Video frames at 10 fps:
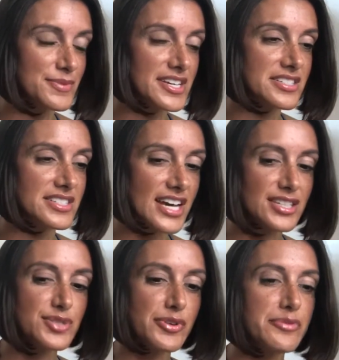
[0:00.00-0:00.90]
because
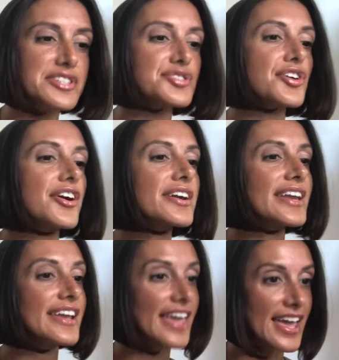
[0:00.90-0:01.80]
that's where we start
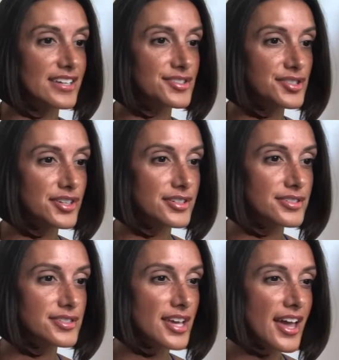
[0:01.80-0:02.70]
getting
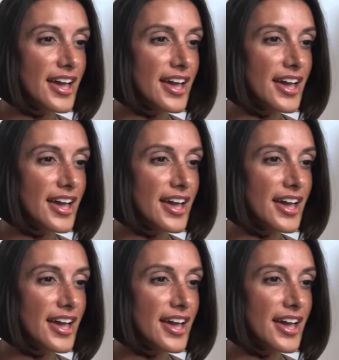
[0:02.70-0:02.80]
answers,